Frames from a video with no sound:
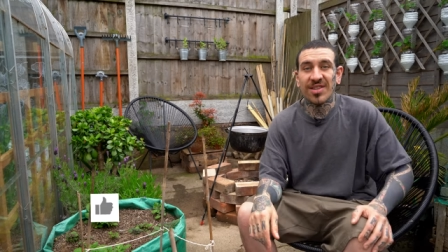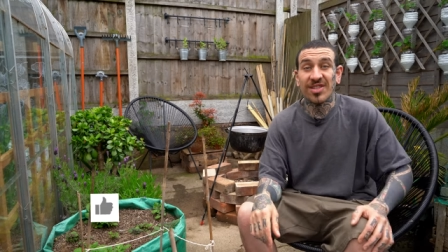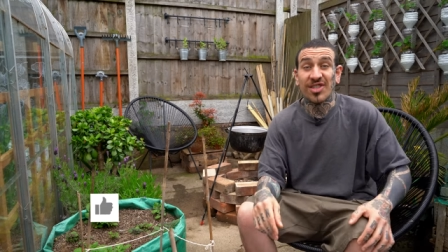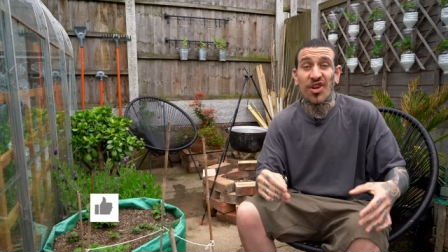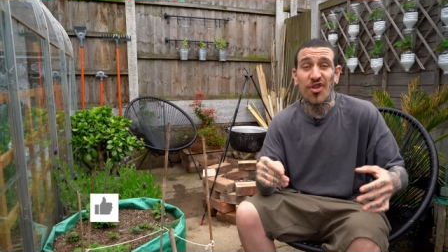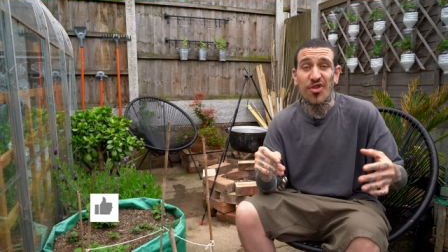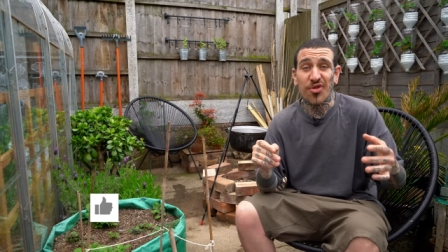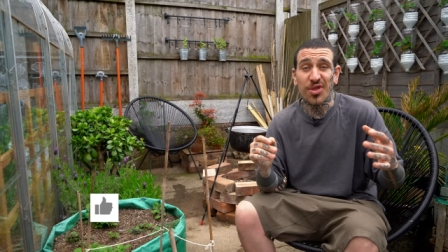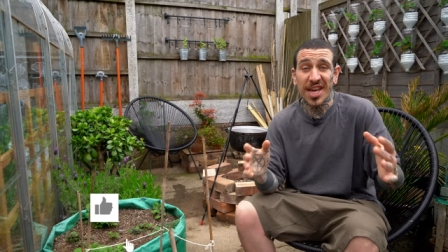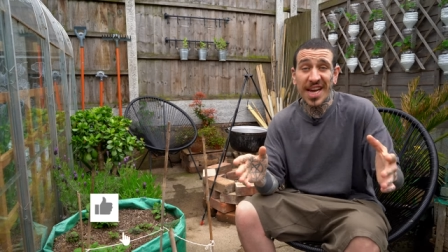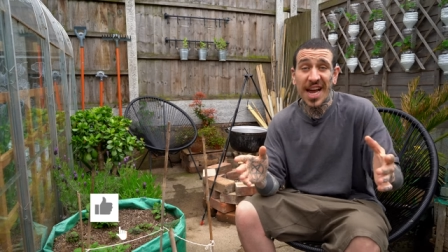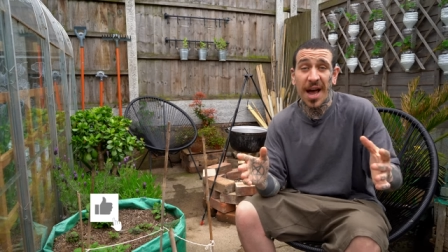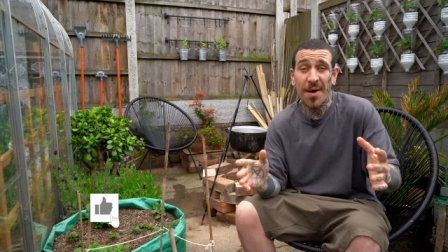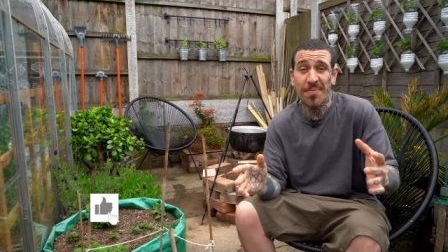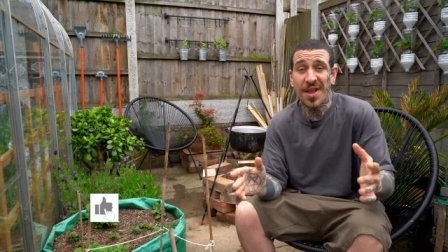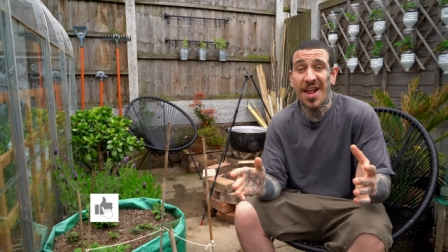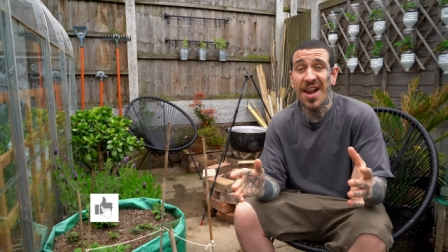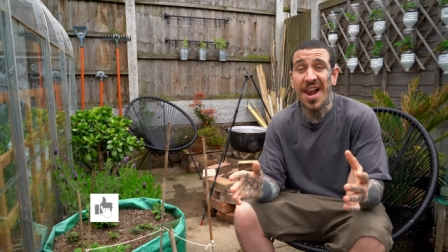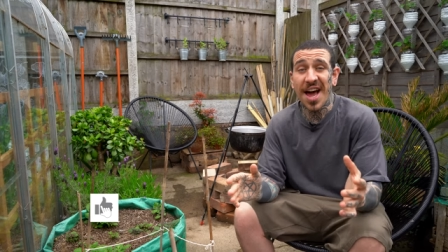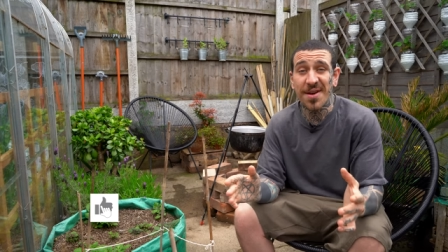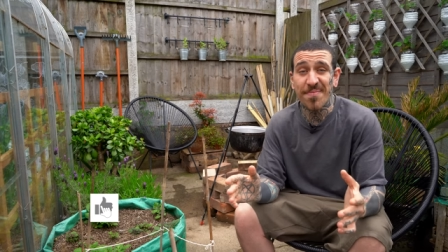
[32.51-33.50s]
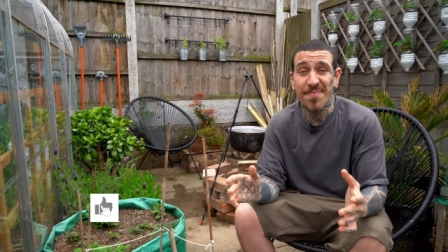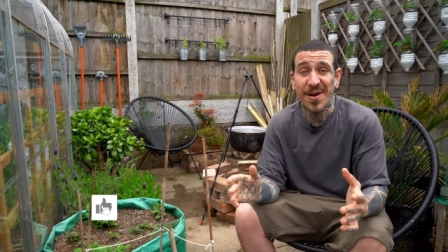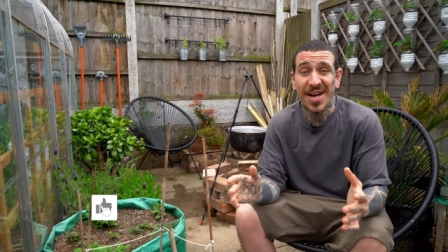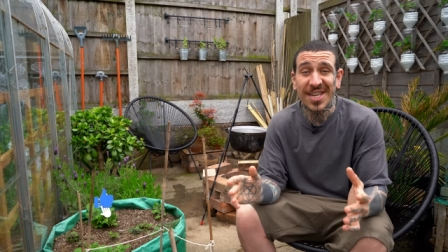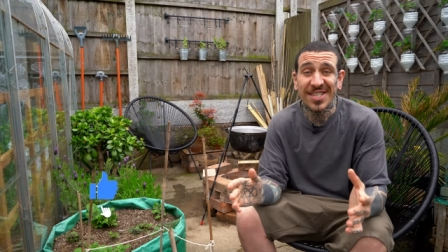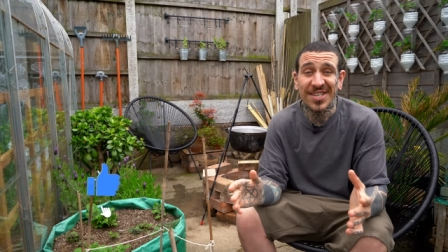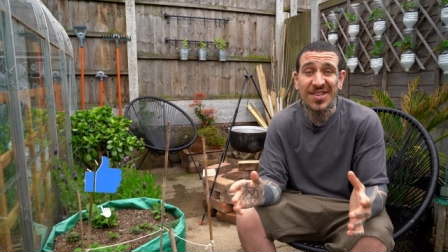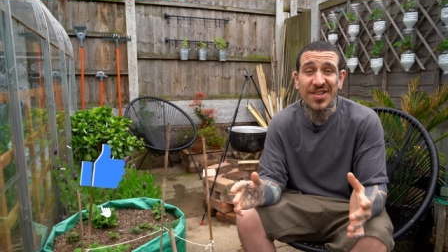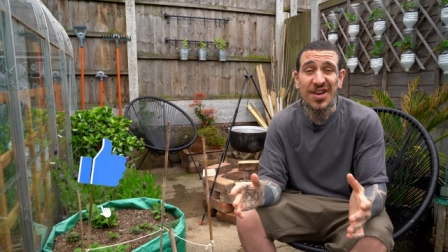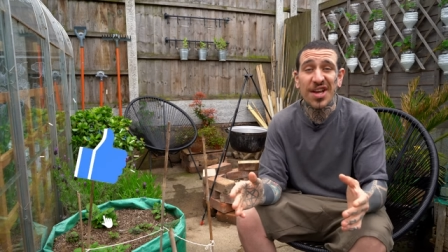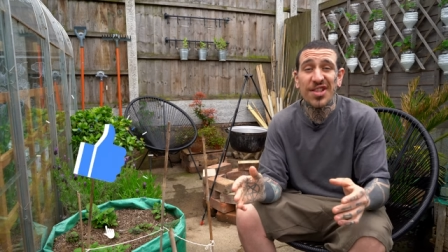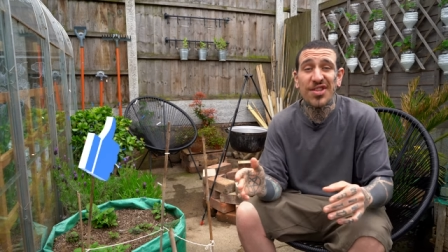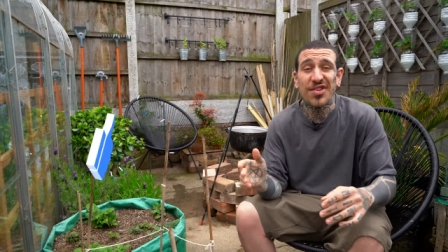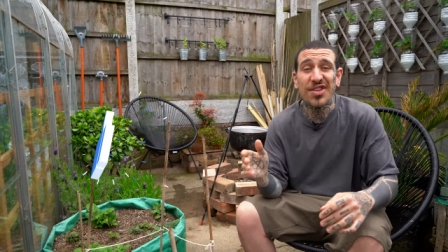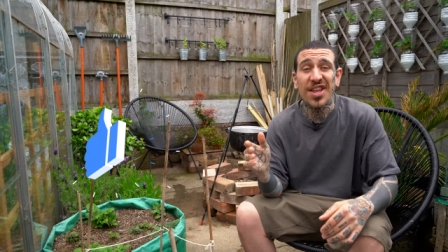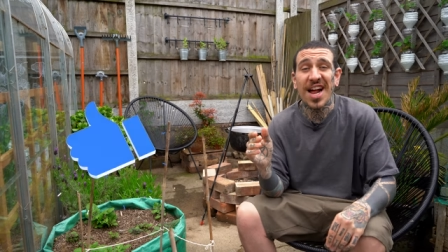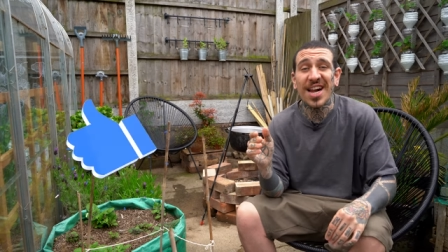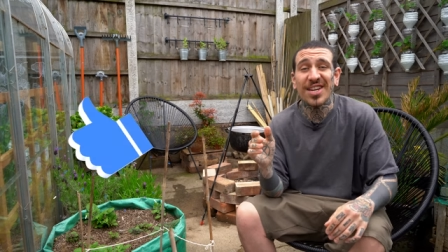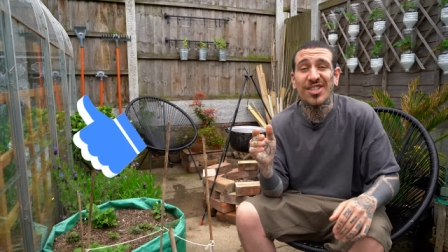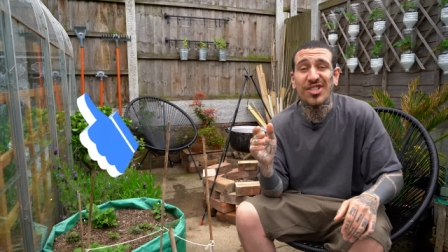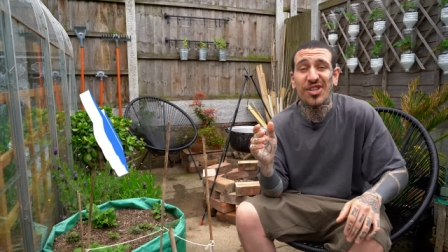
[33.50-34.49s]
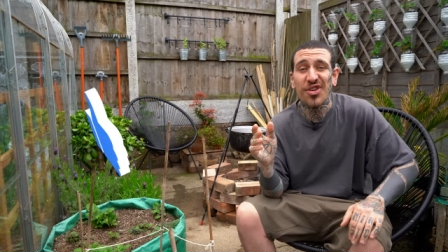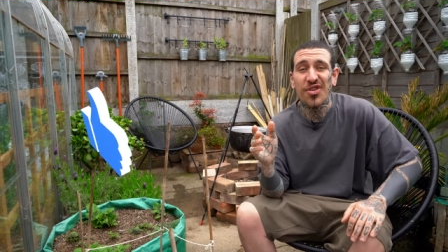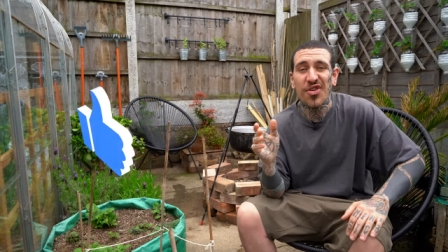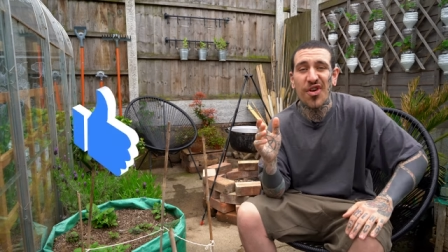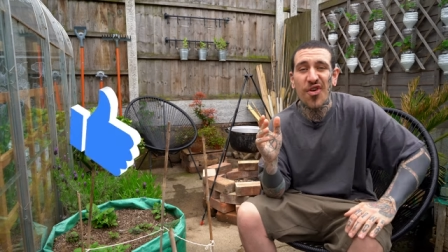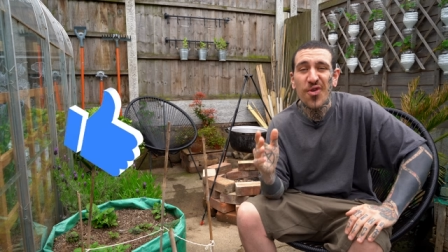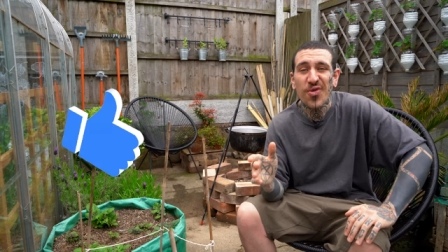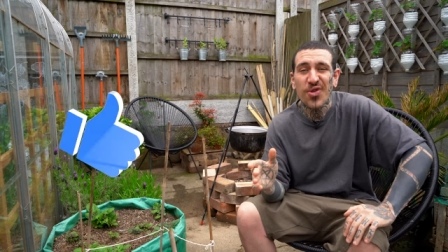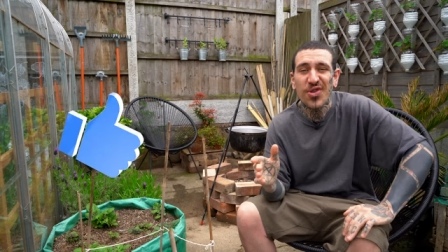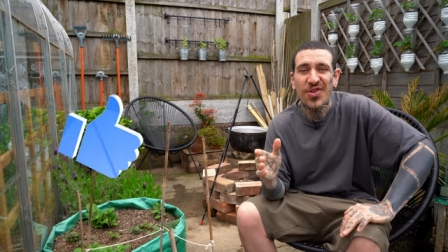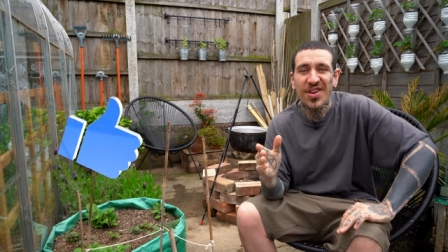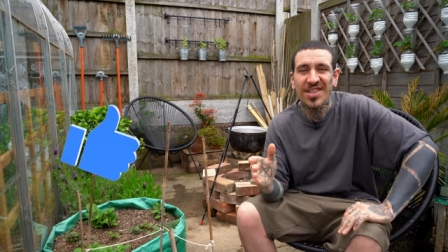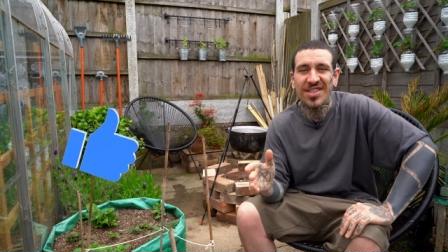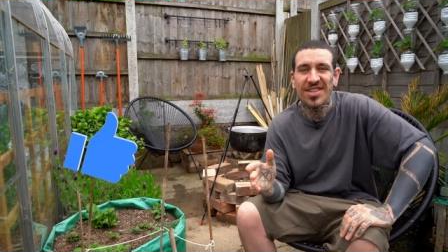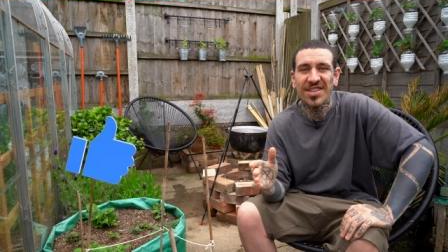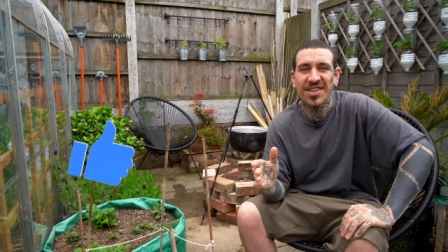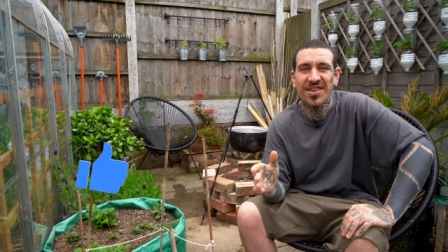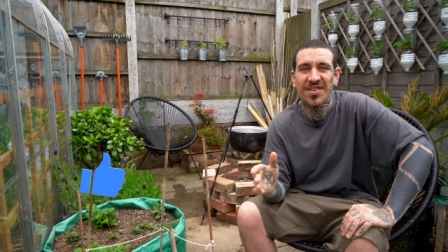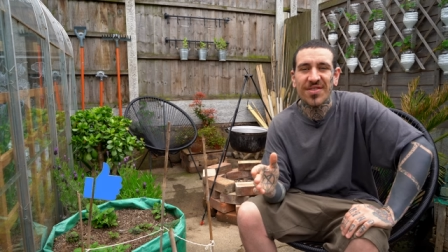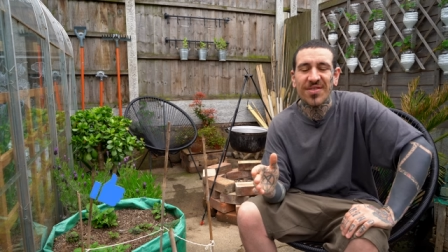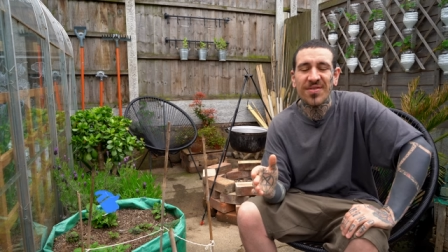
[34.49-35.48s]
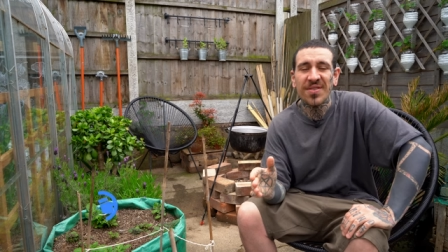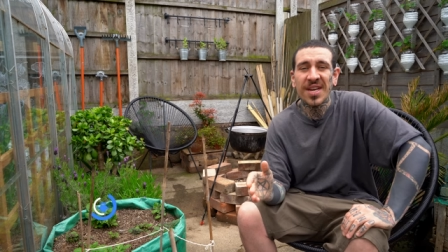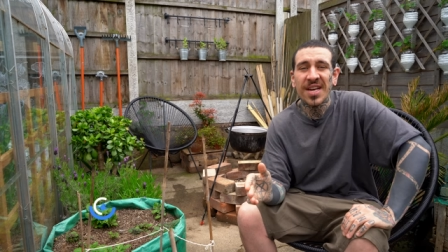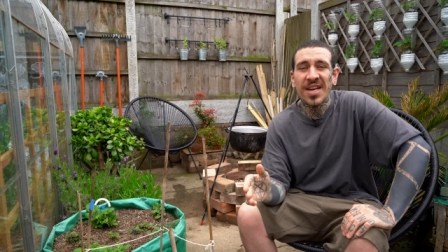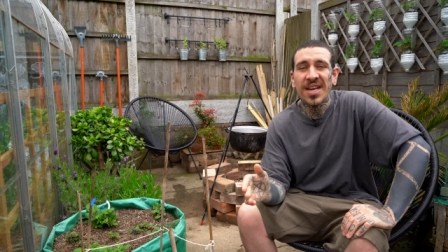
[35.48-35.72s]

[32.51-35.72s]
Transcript: So dig up the like button, and today I'll show you all you need to know